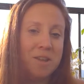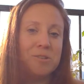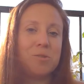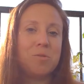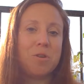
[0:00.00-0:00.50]

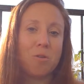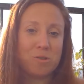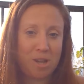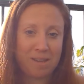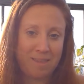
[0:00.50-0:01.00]
So go
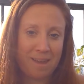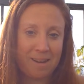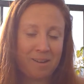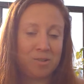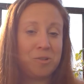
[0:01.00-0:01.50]
check
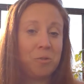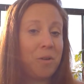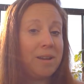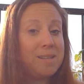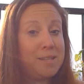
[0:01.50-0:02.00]
that out. You'll
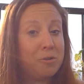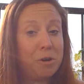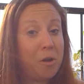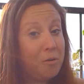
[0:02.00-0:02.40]
find a secret